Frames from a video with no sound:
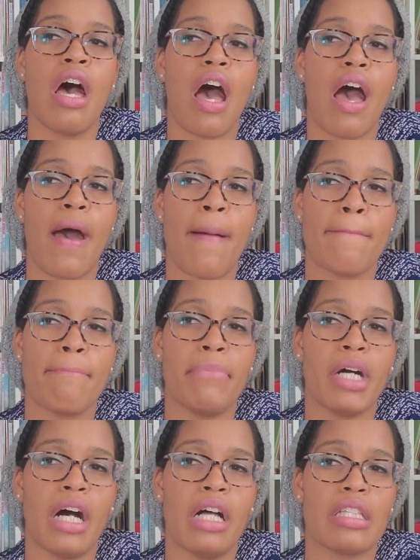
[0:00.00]
um,
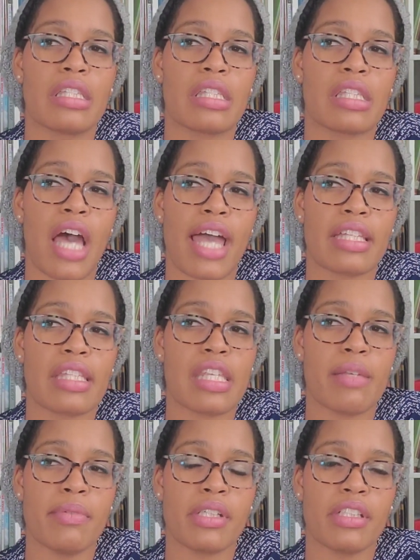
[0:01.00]
but I
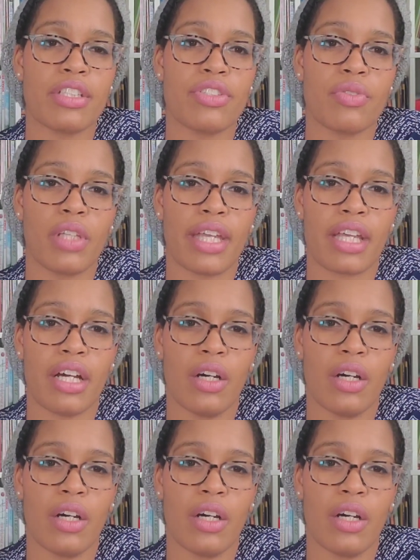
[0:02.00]
typically do like